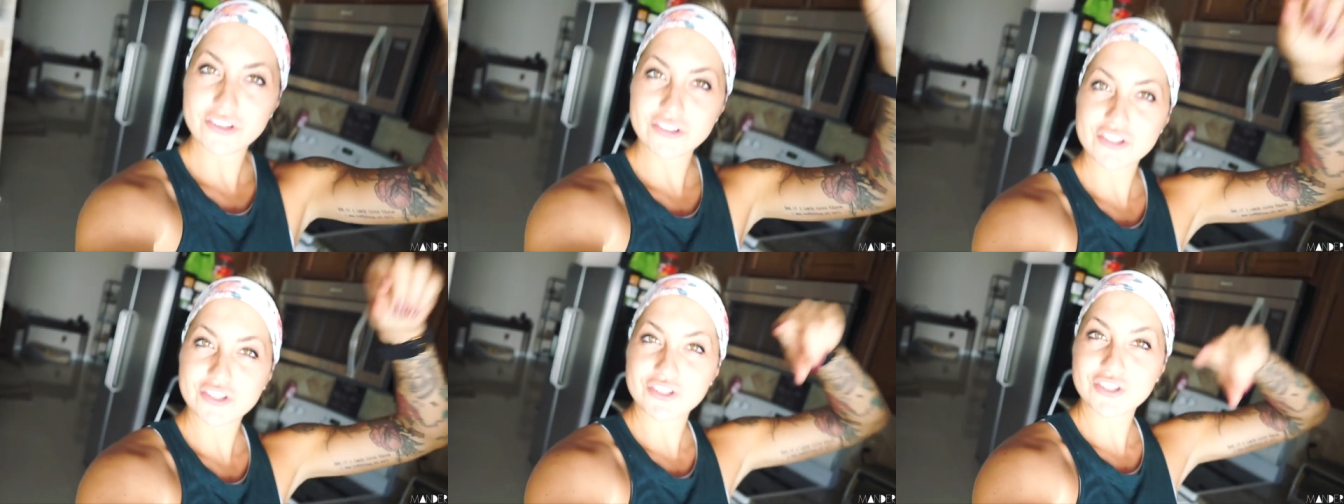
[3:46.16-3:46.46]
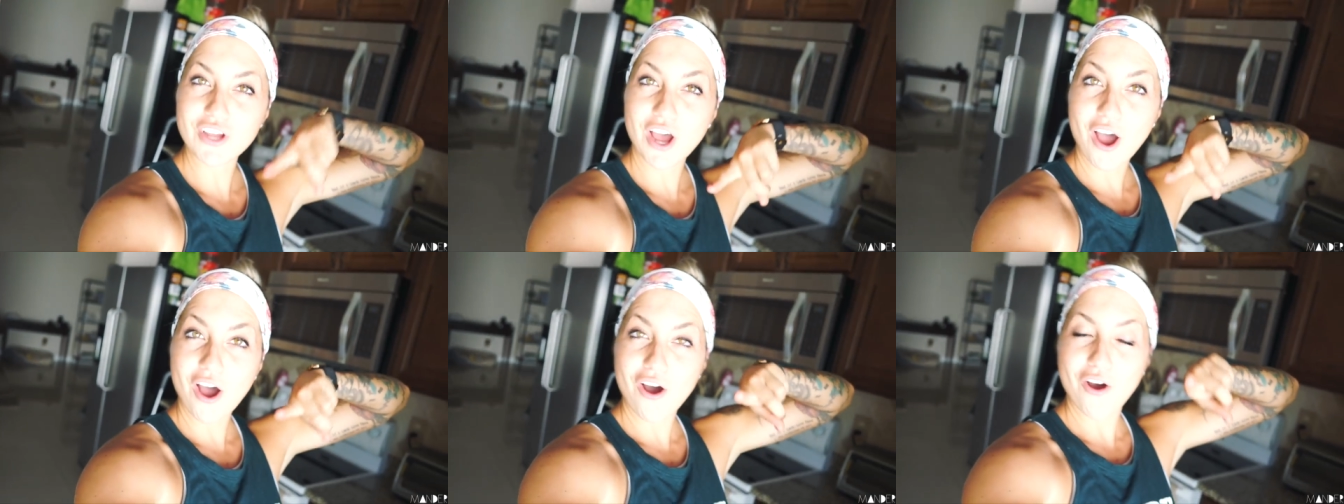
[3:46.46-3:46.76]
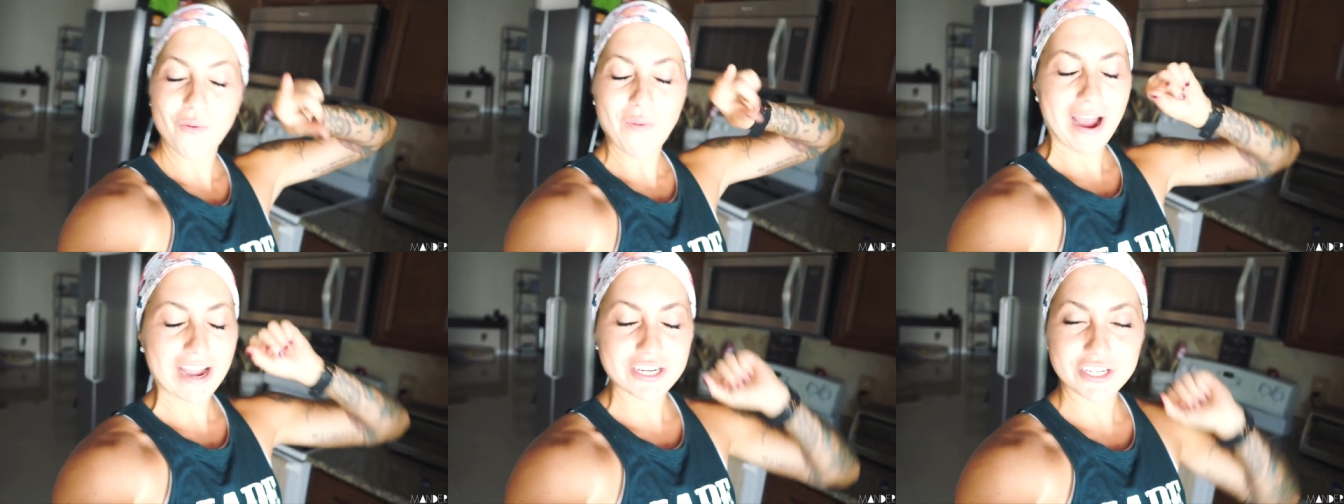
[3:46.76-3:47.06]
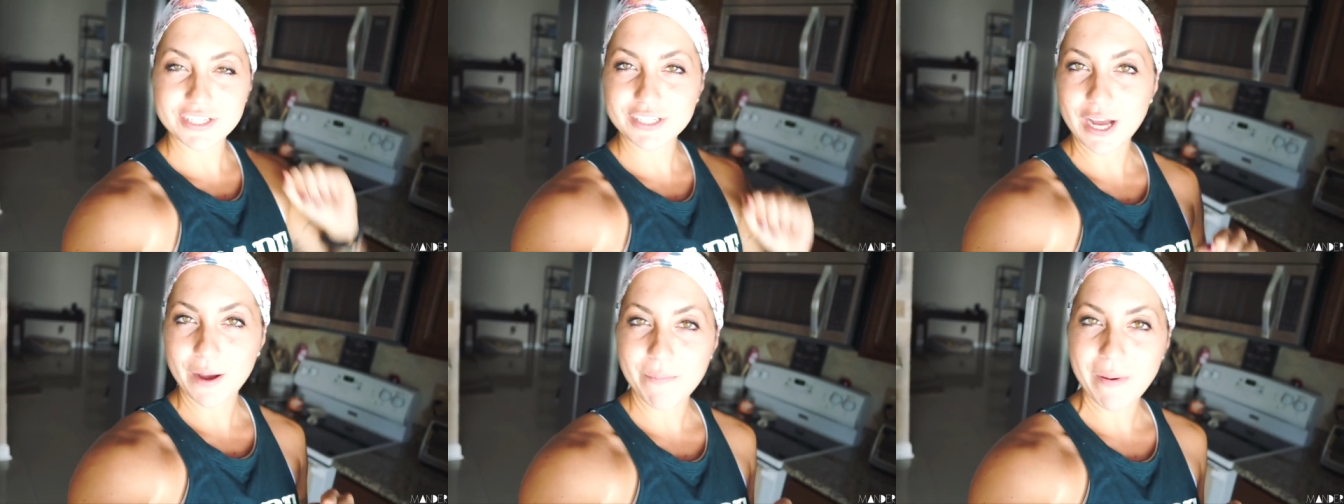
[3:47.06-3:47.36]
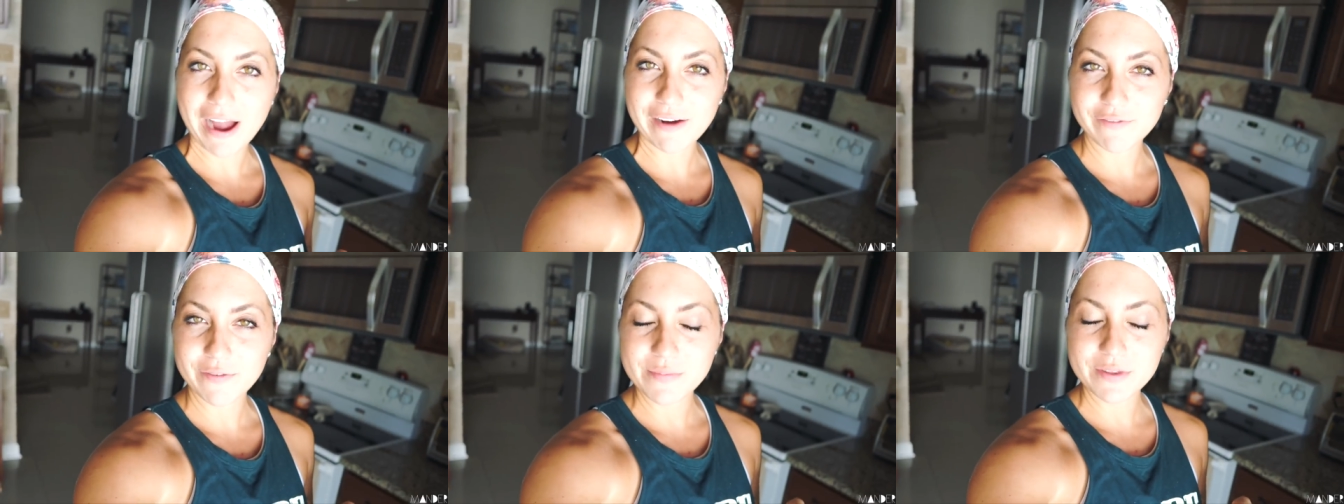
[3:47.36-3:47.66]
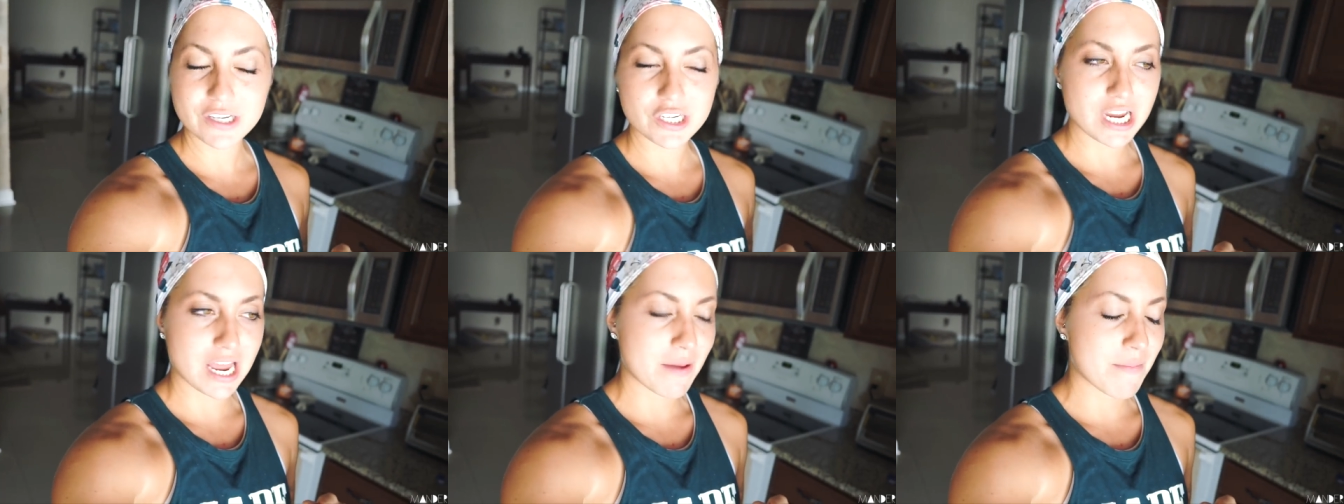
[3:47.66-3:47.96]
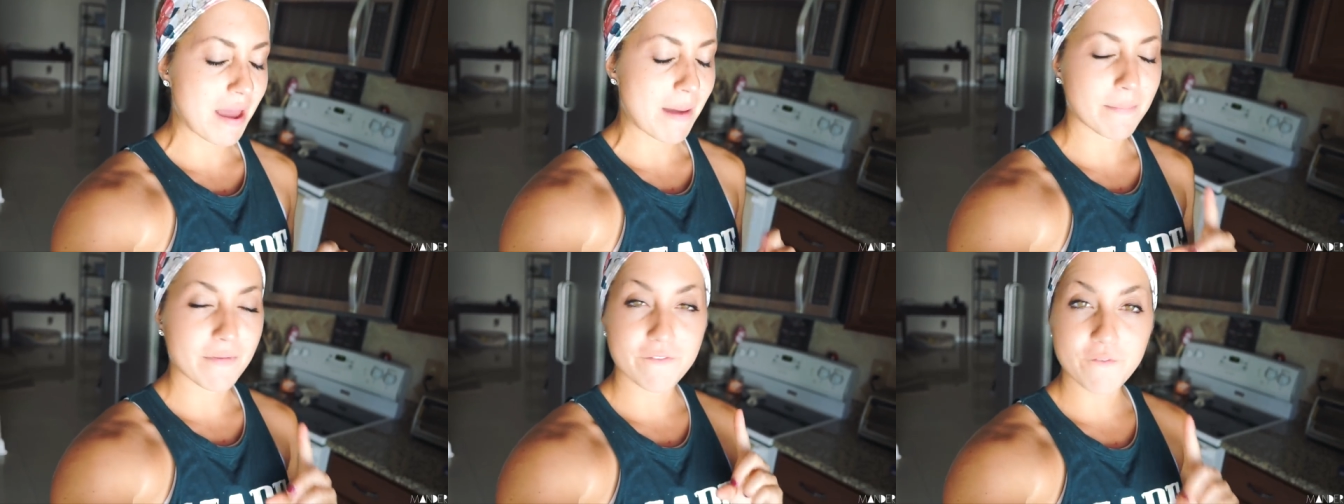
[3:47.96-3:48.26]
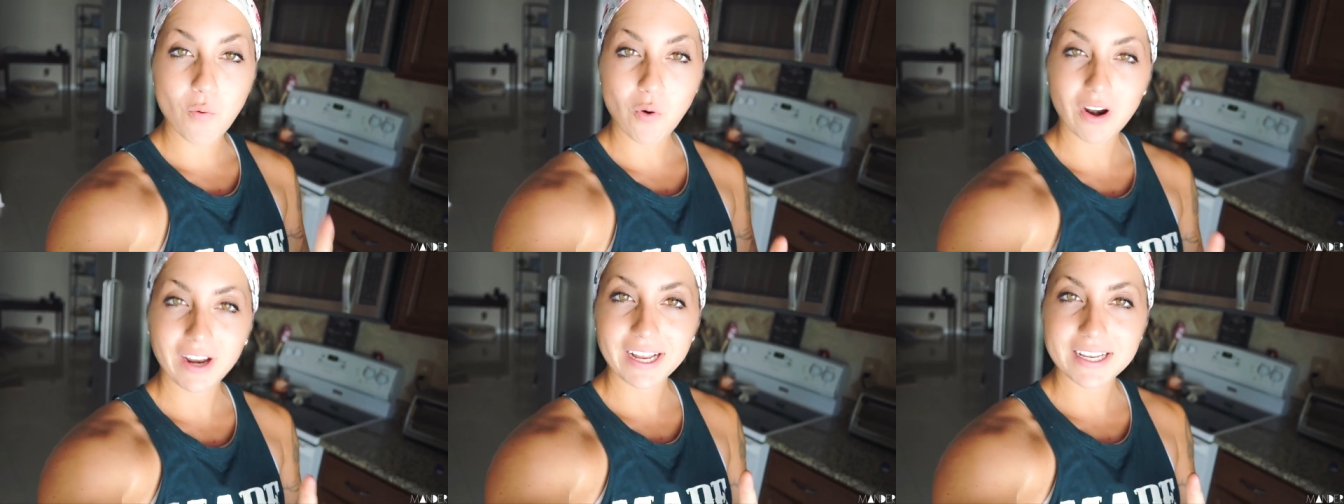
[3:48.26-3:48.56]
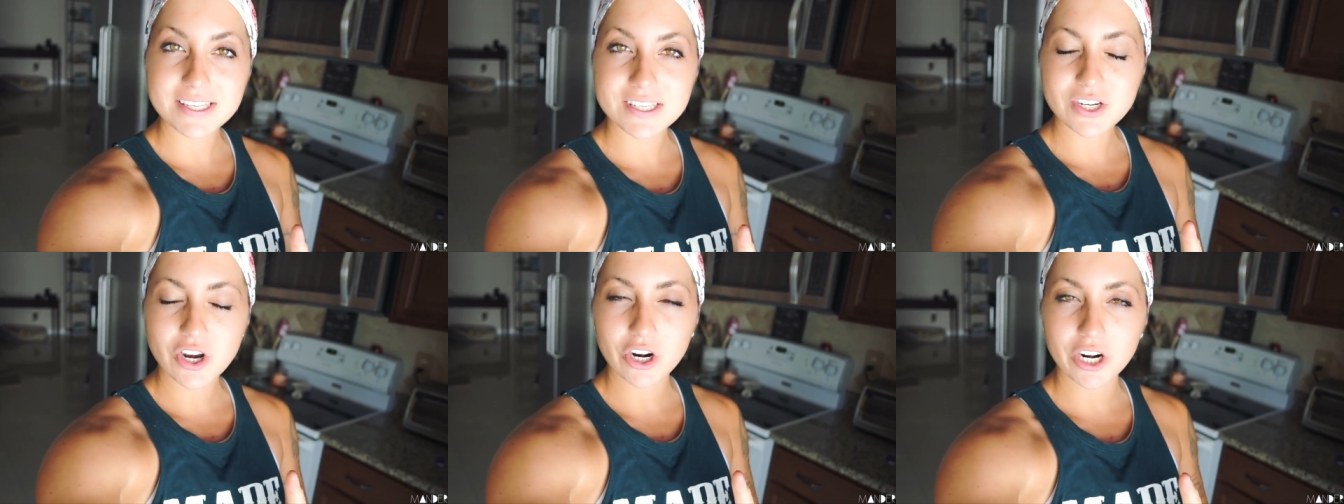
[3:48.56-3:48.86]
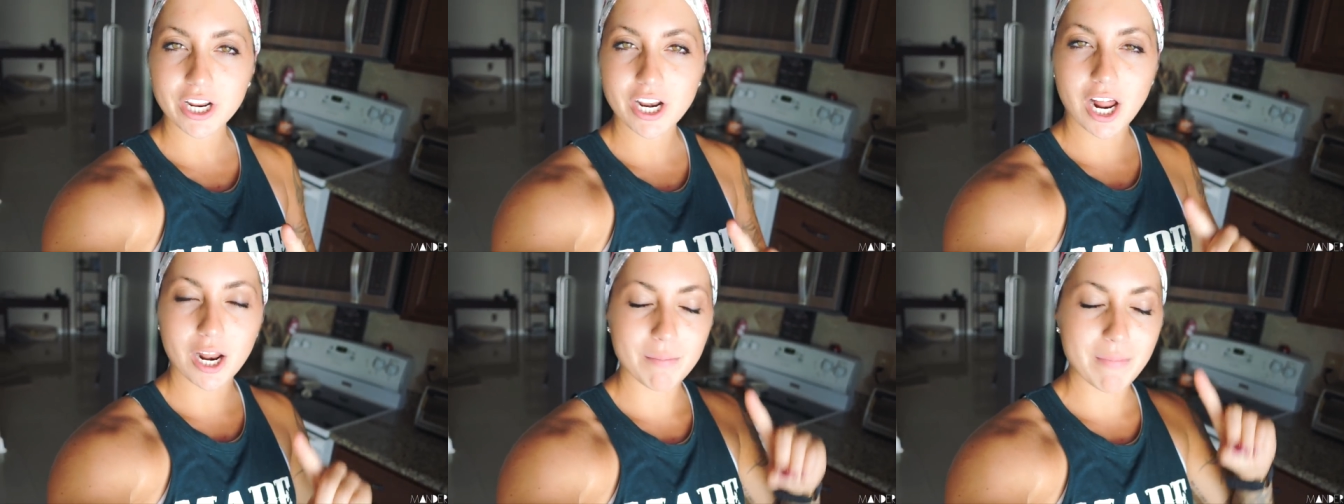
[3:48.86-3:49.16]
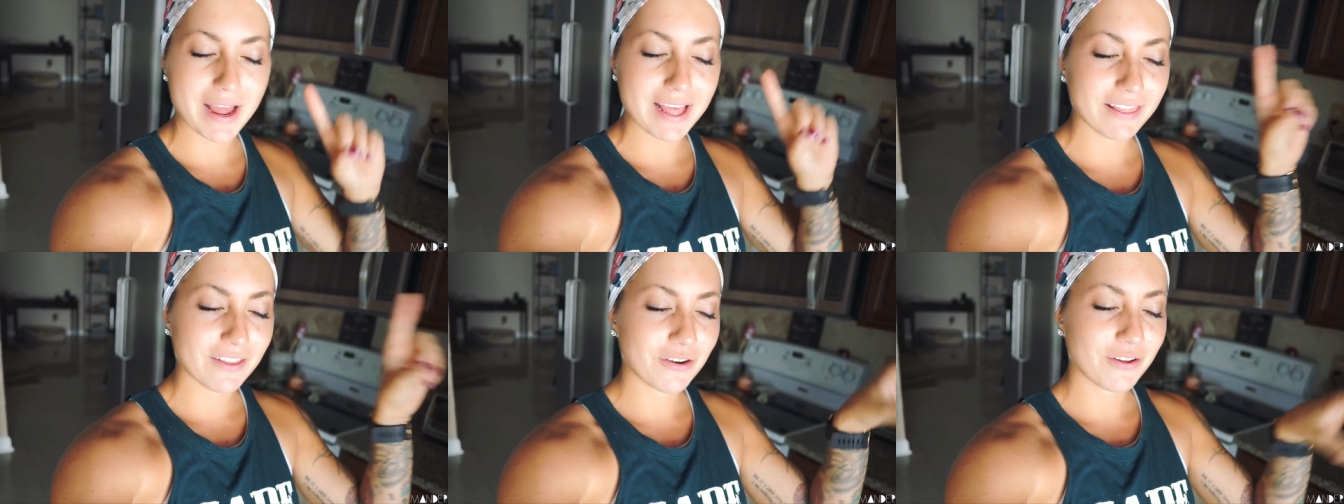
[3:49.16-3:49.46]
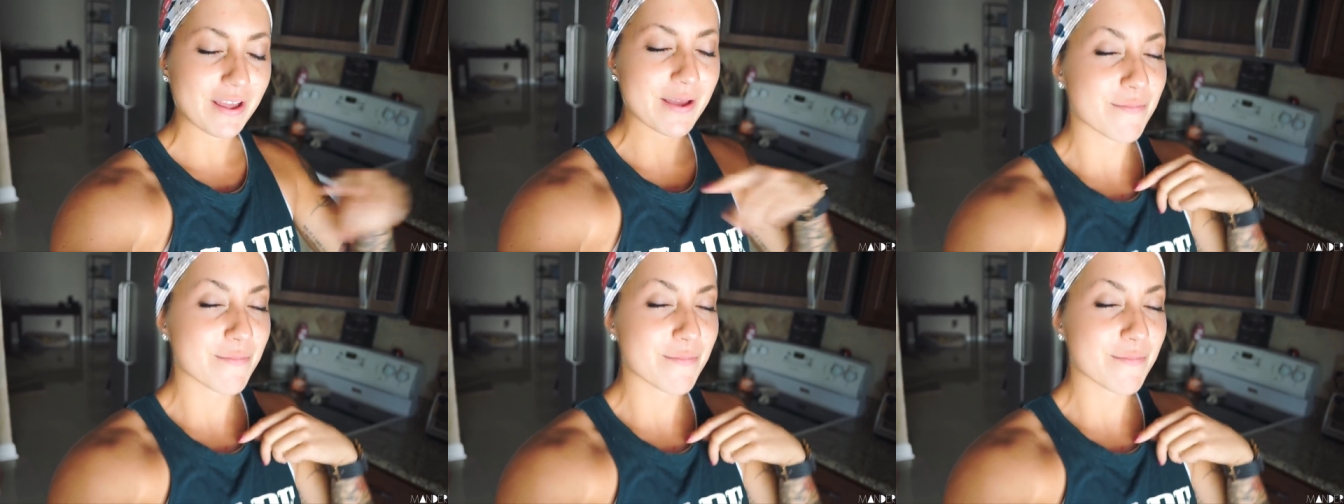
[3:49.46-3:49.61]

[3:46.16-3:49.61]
So I just got back from the gym and before I get started on my little